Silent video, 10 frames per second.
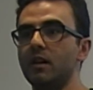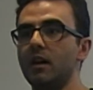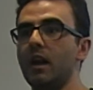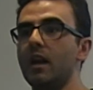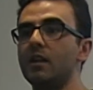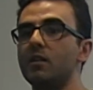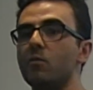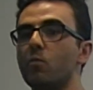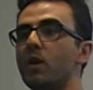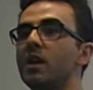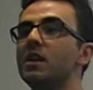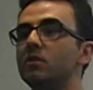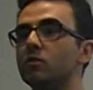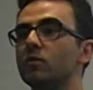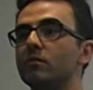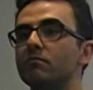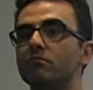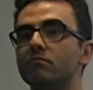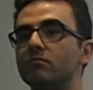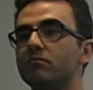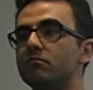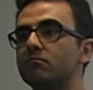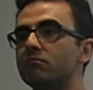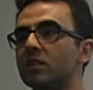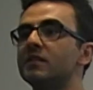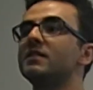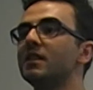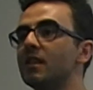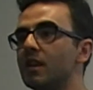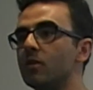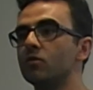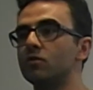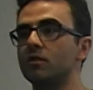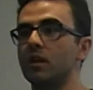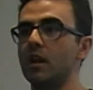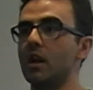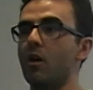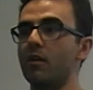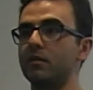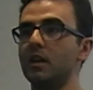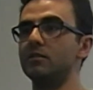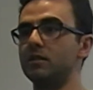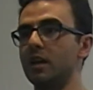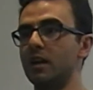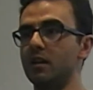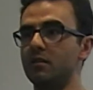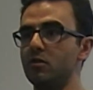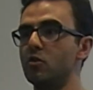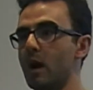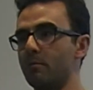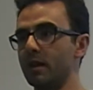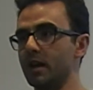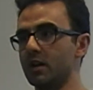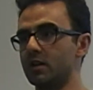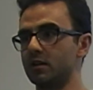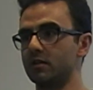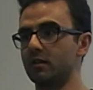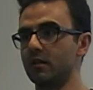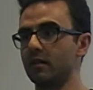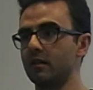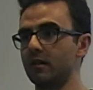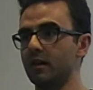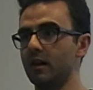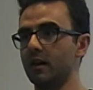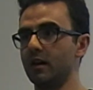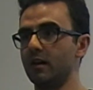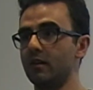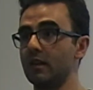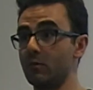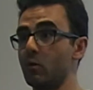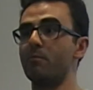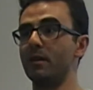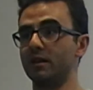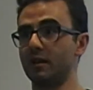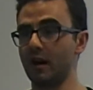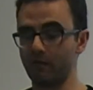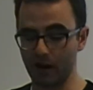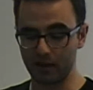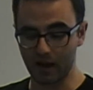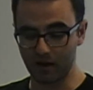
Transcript: And we need to consider those in our day-to-day new application that we're building right